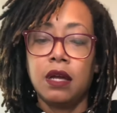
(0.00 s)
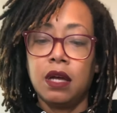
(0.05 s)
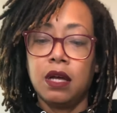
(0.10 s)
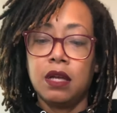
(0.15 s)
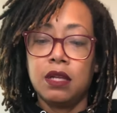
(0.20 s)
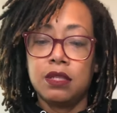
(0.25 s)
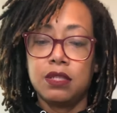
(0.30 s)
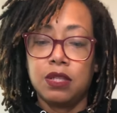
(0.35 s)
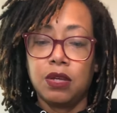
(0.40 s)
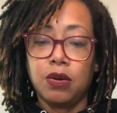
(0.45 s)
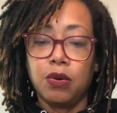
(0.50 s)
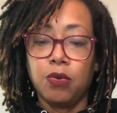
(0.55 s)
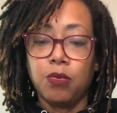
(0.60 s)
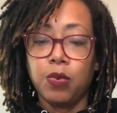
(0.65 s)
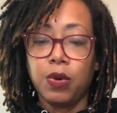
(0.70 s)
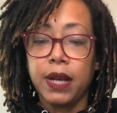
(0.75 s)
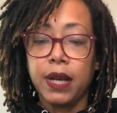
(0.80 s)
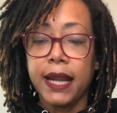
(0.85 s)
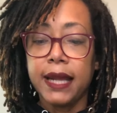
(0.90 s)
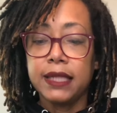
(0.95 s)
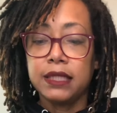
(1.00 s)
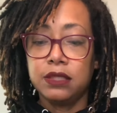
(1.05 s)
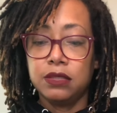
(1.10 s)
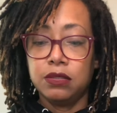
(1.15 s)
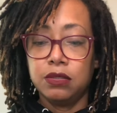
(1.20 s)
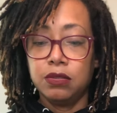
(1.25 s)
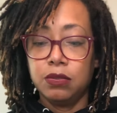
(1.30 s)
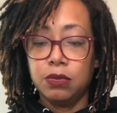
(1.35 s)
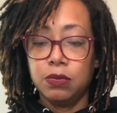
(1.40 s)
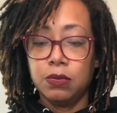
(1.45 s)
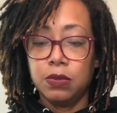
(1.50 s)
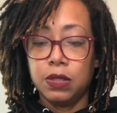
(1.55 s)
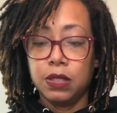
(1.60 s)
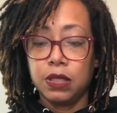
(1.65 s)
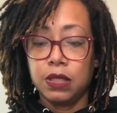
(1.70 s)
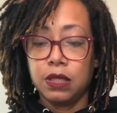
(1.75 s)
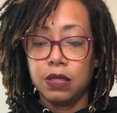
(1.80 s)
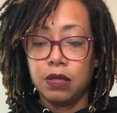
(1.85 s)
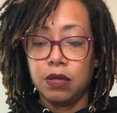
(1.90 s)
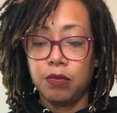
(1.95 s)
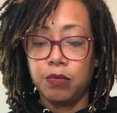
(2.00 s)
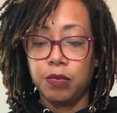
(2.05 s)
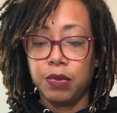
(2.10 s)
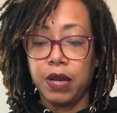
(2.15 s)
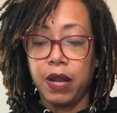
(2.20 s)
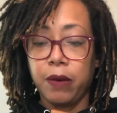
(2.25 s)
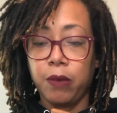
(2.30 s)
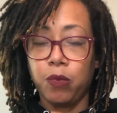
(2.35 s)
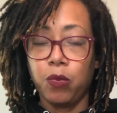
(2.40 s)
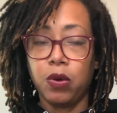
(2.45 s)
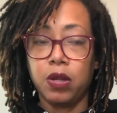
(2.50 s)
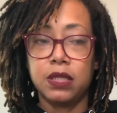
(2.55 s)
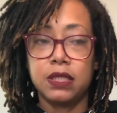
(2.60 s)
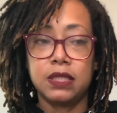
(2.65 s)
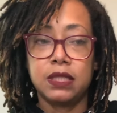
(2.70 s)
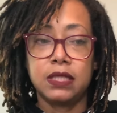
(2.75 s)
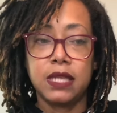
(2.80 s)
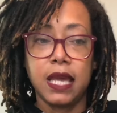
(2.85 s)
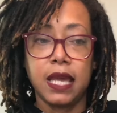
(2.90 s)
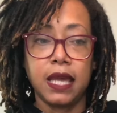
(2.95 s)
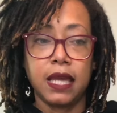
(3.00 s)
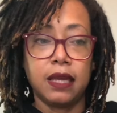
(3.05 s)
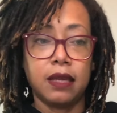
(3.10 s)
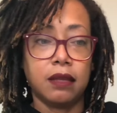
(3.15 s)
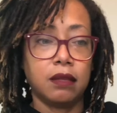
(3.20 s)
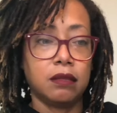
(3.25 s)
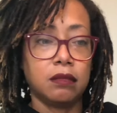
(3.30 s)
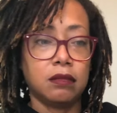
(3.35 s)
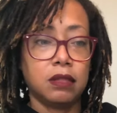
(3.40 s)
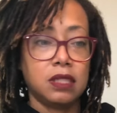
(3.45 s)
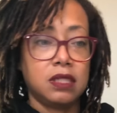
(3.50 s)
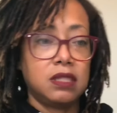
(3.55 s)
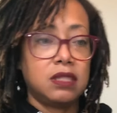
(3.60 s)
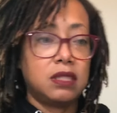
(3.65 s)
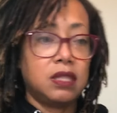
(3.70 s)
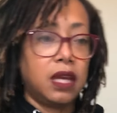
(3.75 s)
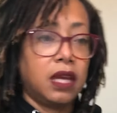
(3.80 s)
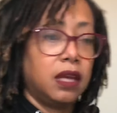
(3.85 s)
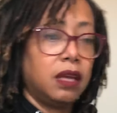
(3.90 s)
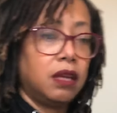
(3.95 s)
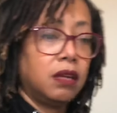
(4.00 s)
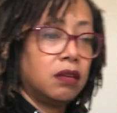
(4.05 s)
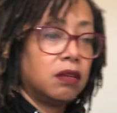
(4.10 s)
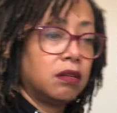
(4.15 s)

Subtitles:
So what I do when I want to take, let's say,